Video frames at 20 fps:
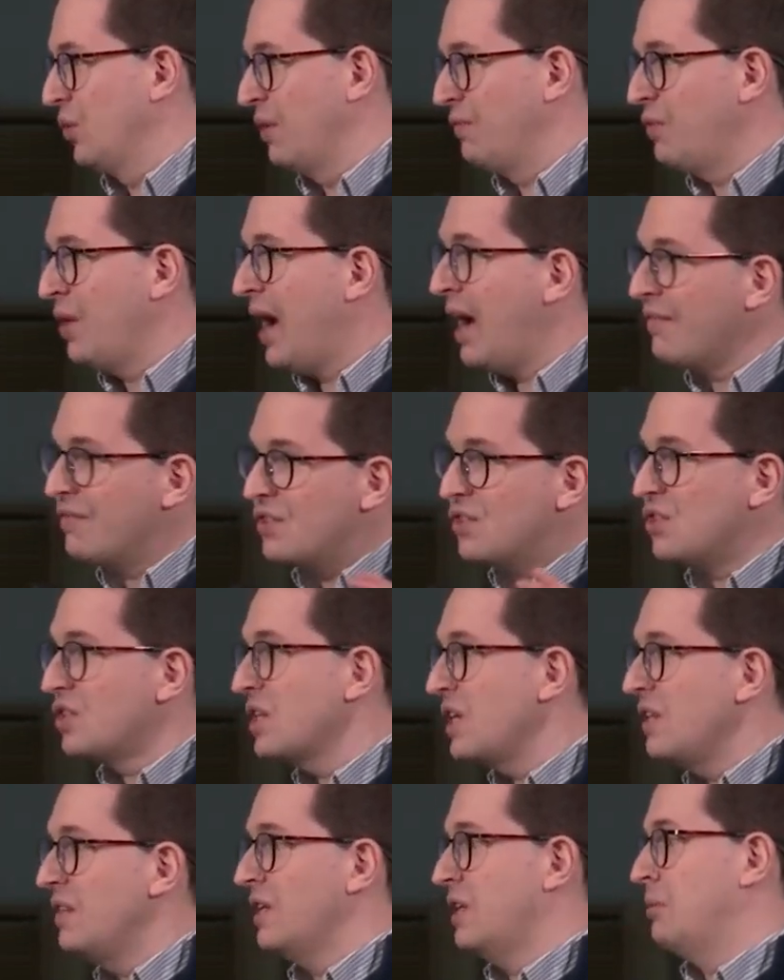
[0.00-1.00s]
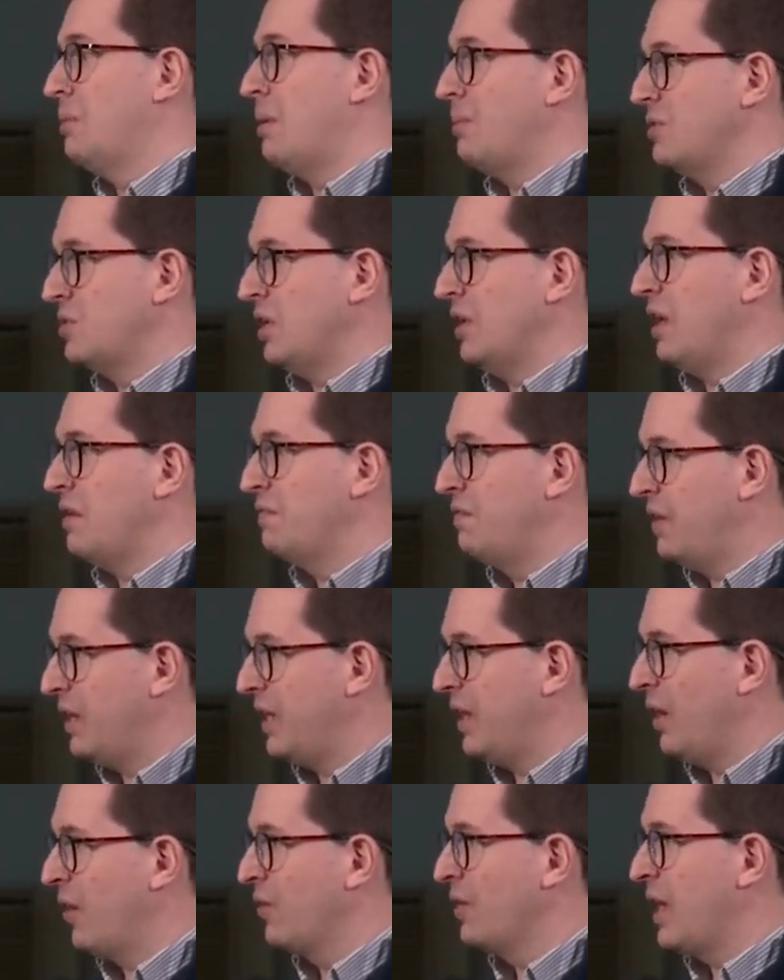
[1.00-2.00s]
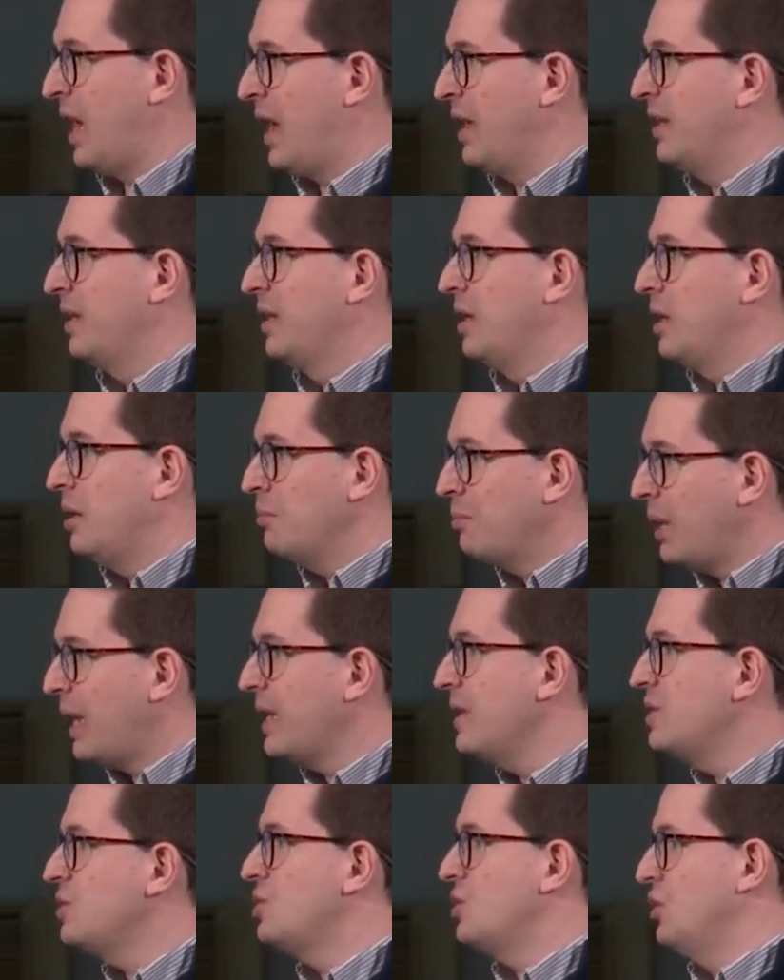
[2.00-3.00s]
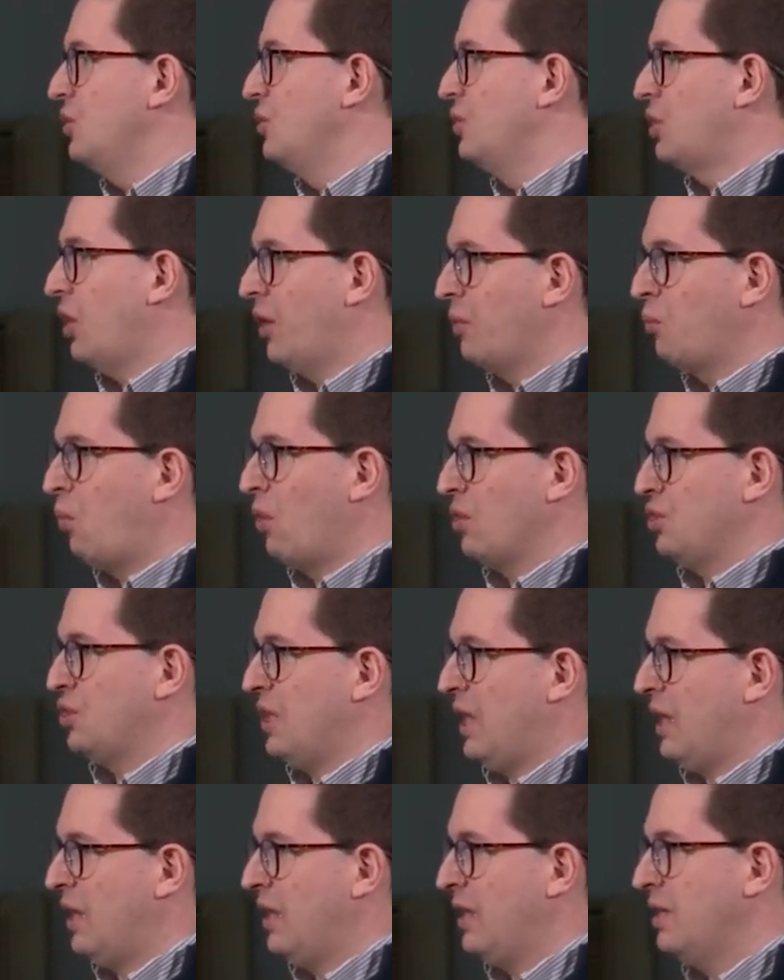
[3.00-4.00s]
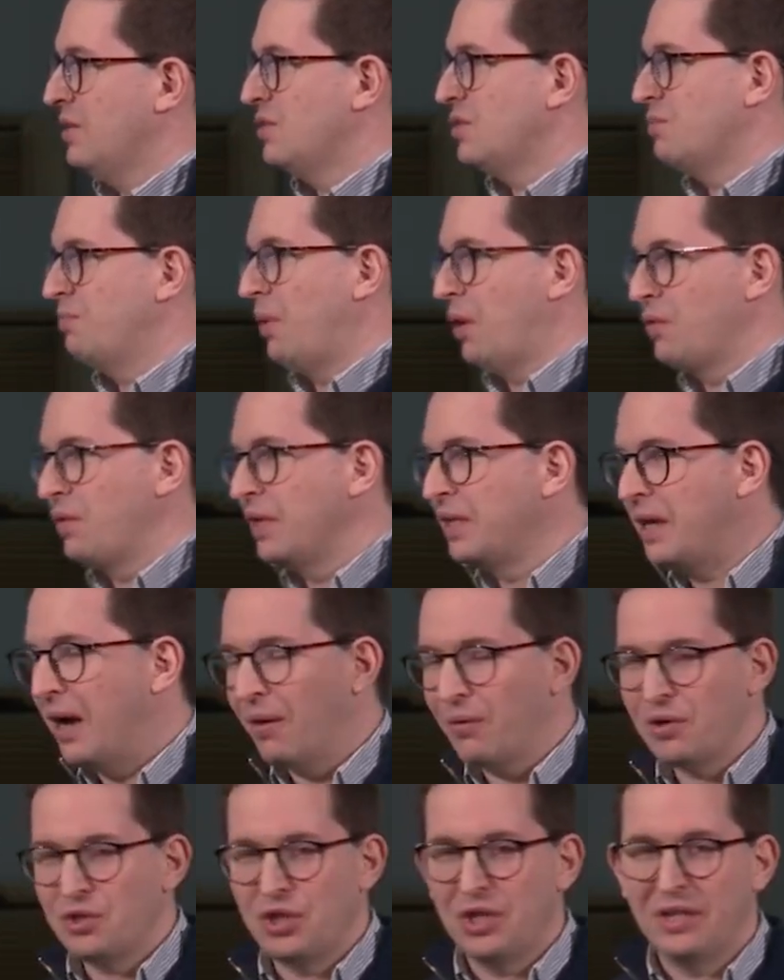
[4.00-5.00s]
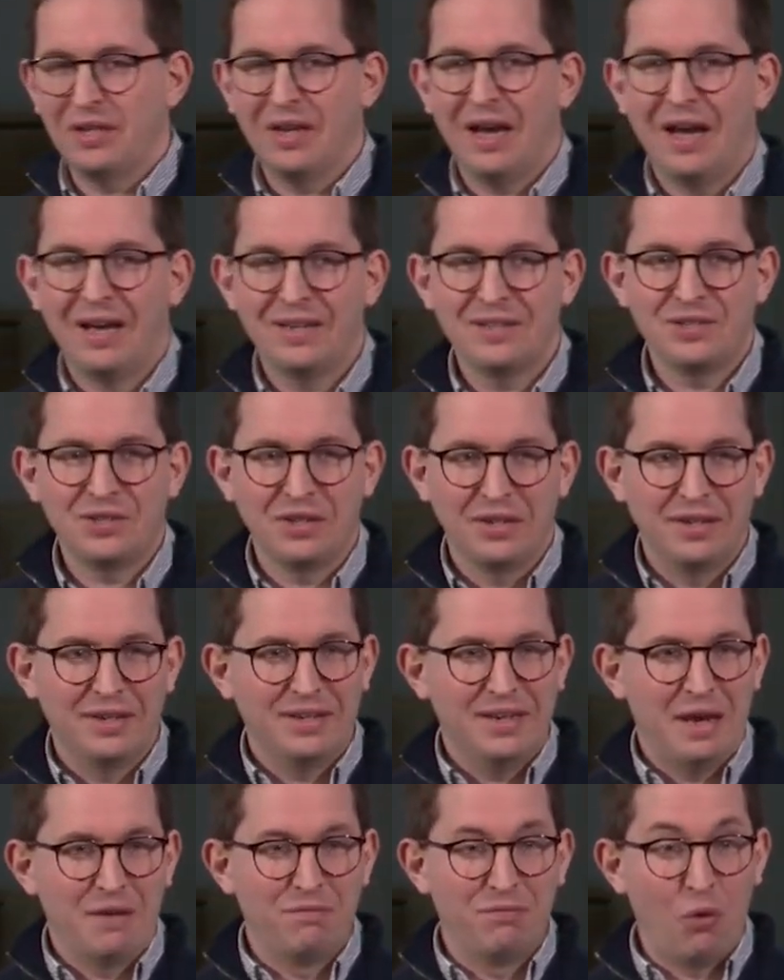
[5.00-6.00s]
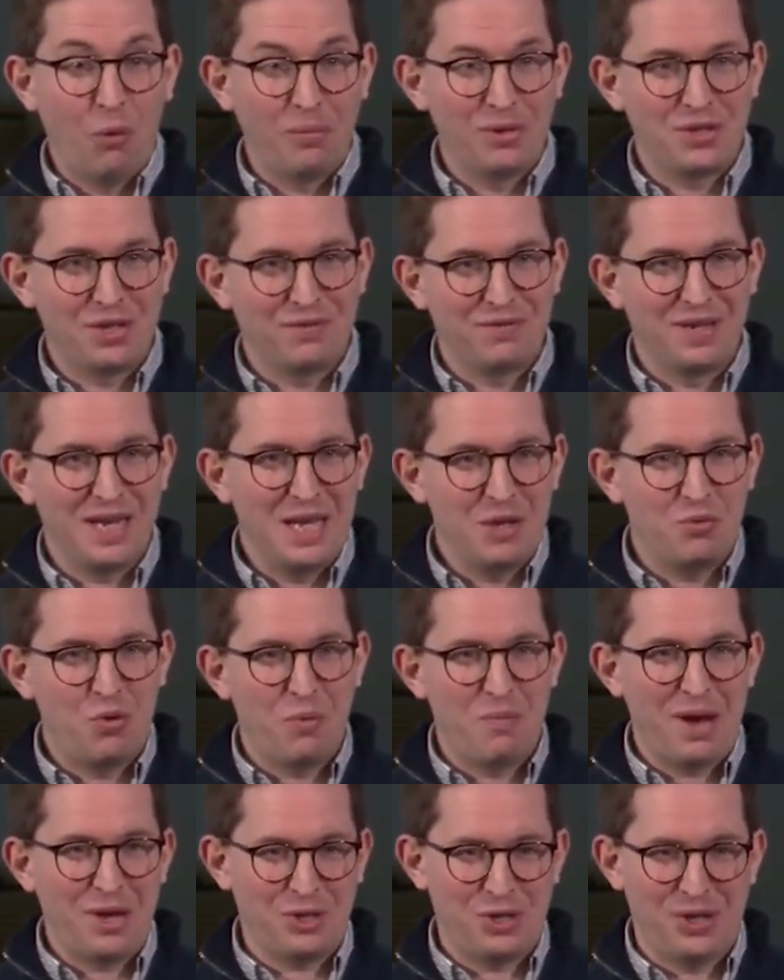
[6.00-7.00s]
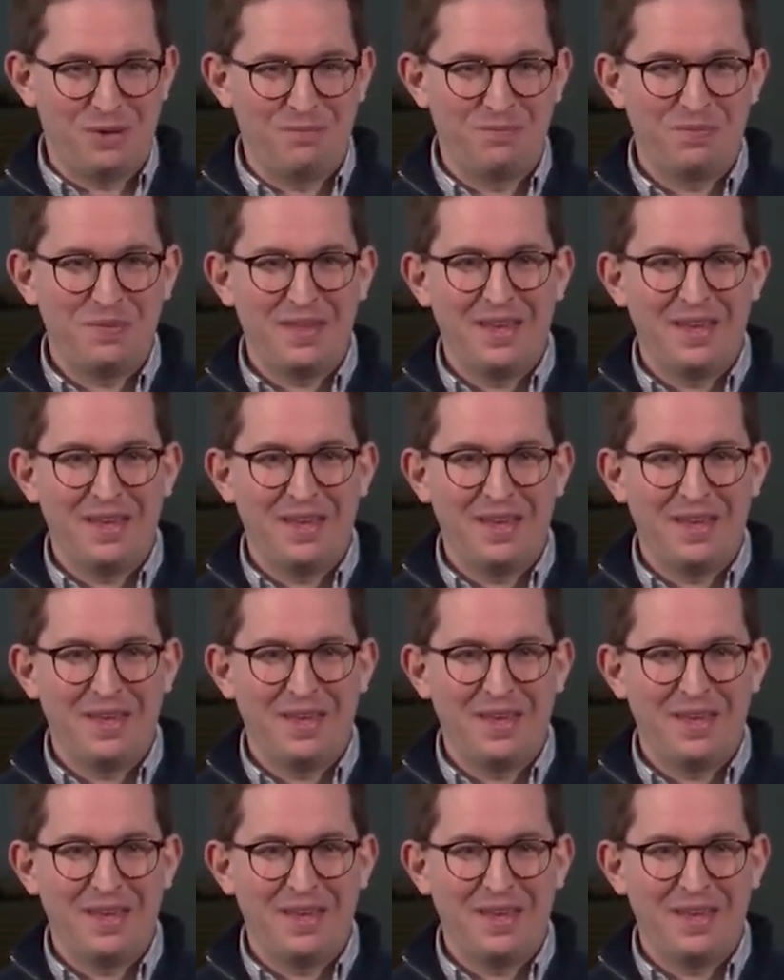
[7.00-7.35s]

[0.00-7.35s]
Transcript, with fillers: If you haven't seen the Commitment Sunday video yet, please do go and watch that. It's both encouraging and informative in equal measure.